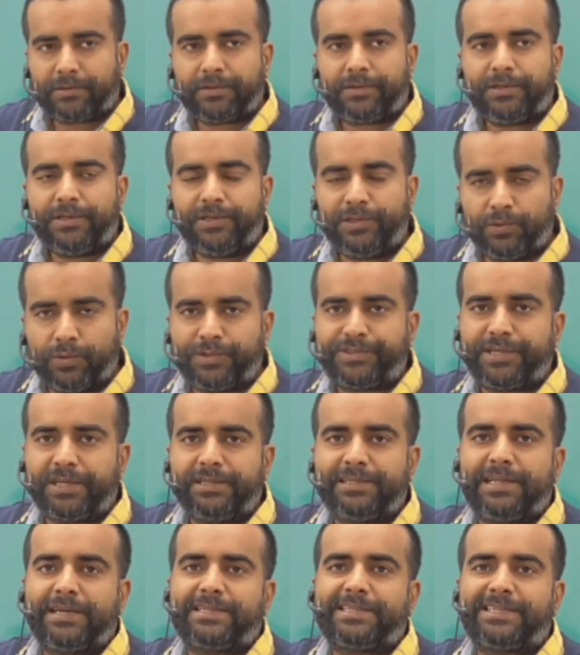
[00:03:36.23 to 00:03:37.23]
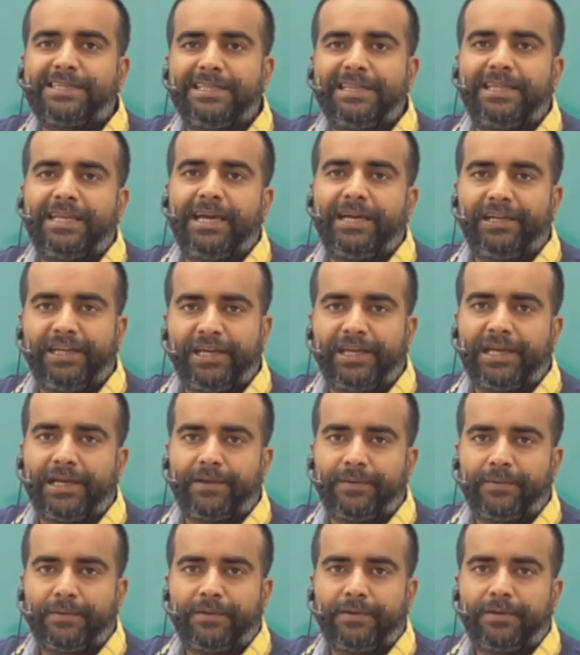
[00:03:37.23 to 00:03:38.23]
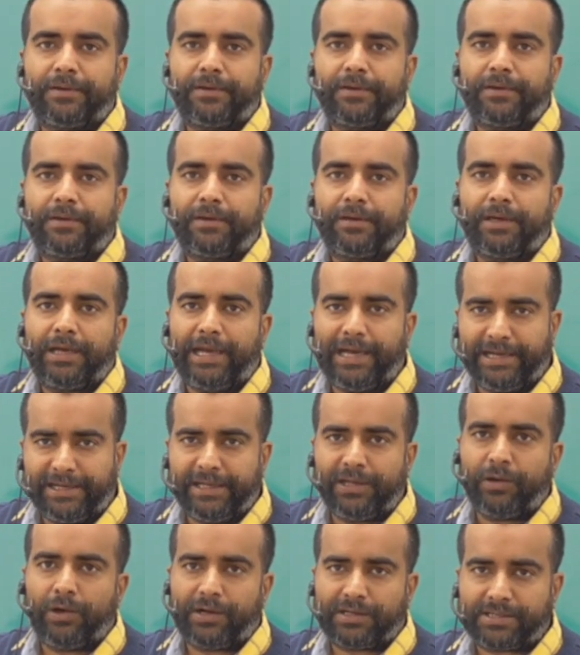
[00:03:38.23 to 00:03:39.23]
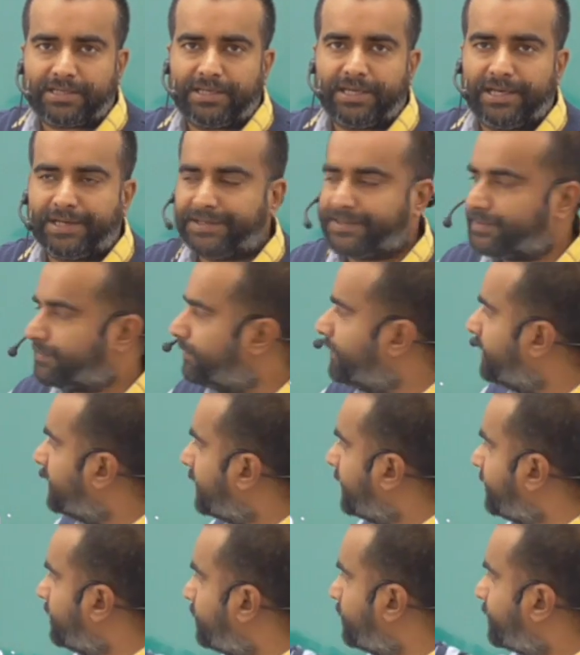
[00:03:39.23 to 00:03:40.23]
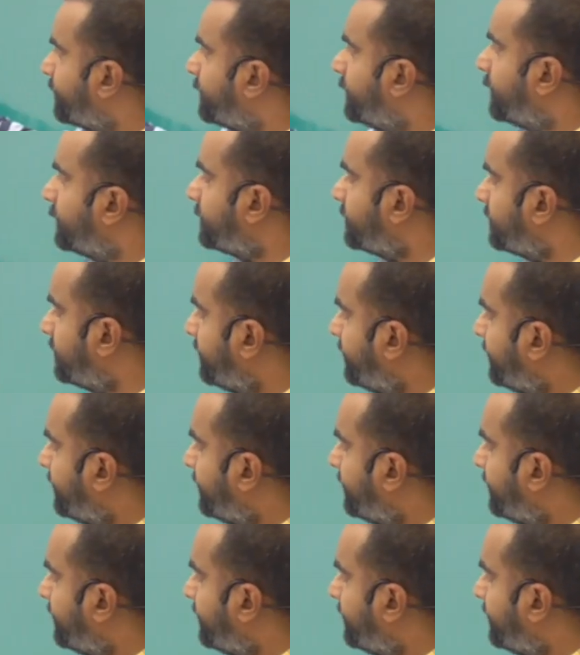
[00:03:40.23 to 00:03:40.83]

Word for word: using the synthetic antioxidants, we can use this.